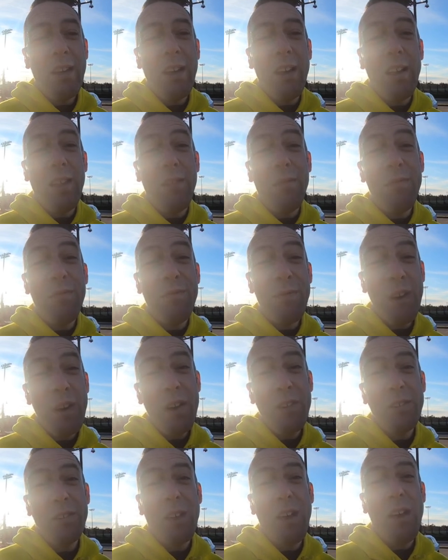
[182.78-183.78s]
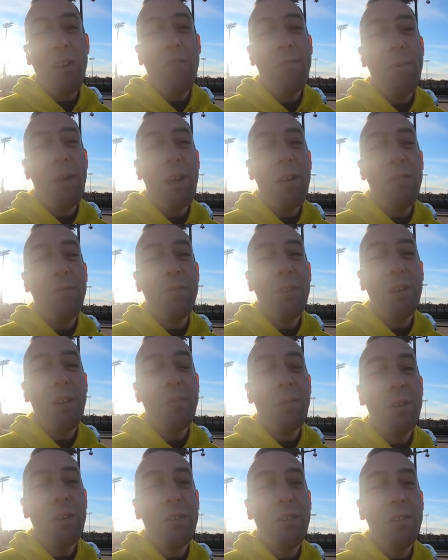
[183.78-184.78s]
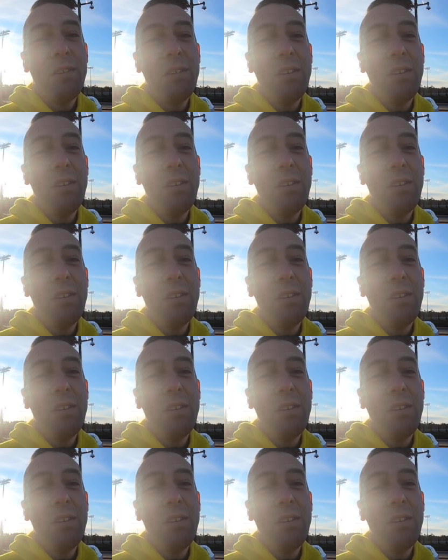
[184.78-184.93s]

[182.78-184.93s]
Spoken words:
the first half marathon I'm going to do